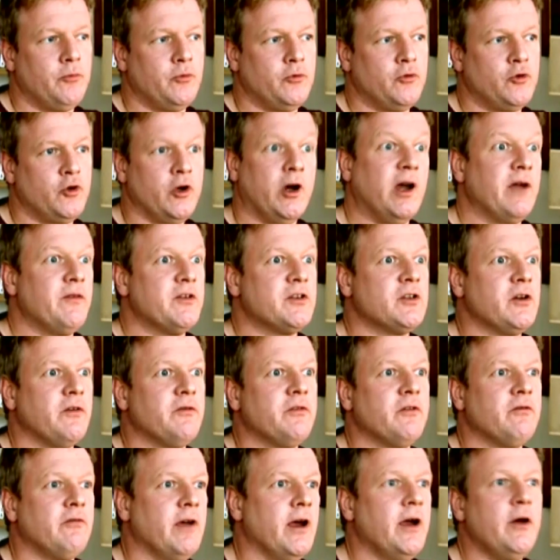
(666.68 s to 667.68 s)
drivers off
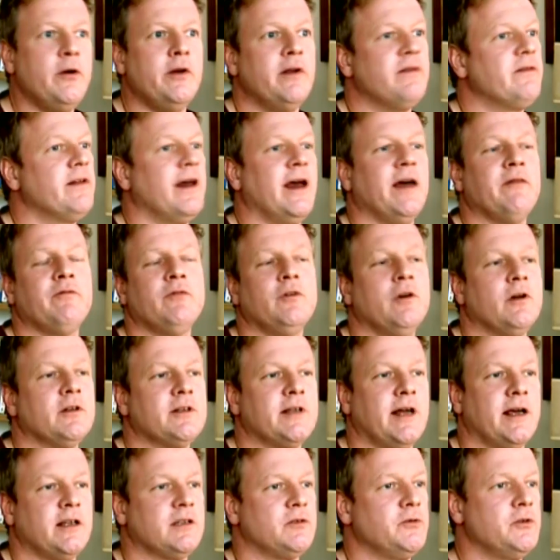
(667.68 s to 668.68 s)
the road if they haven't got
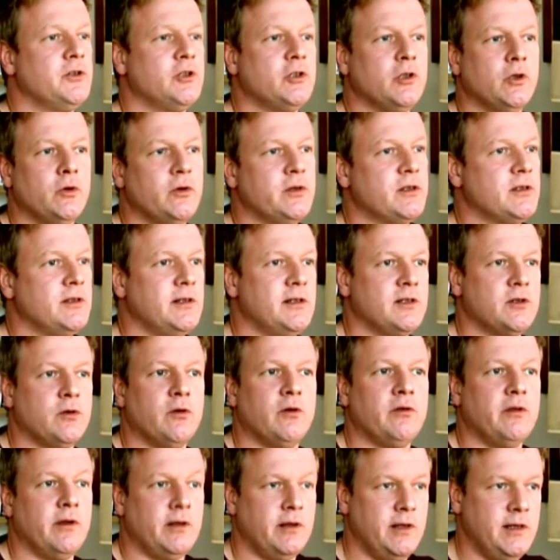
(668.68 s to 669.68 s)
tax or insurance and this sort
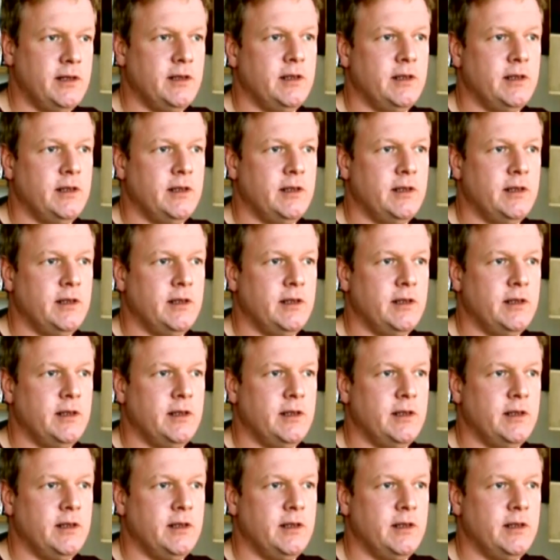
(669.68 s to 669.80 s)
of thing.